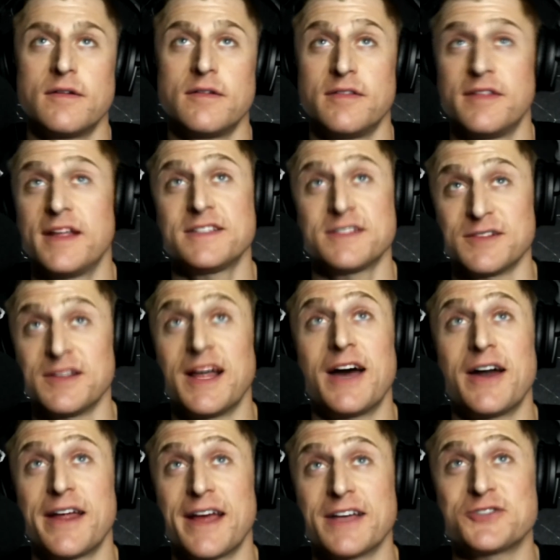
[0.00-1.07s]
That's a
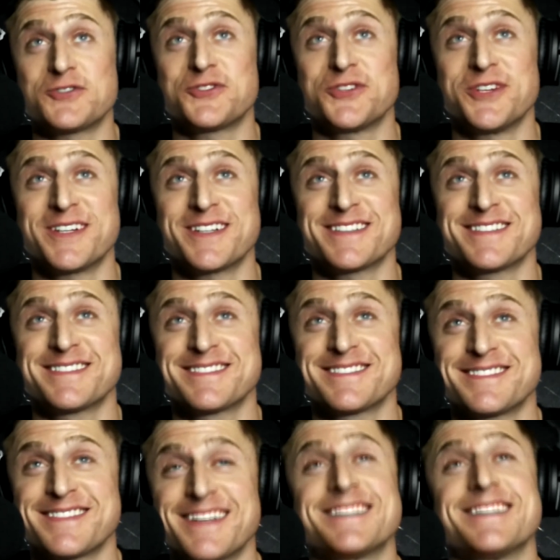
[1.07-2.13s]
loud ass truck.
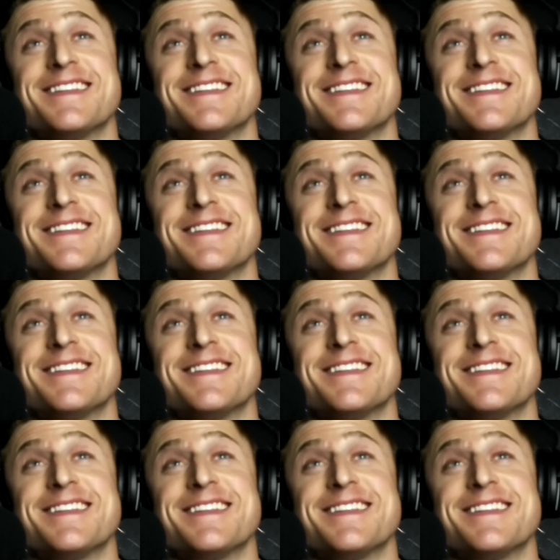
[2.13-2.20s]
That's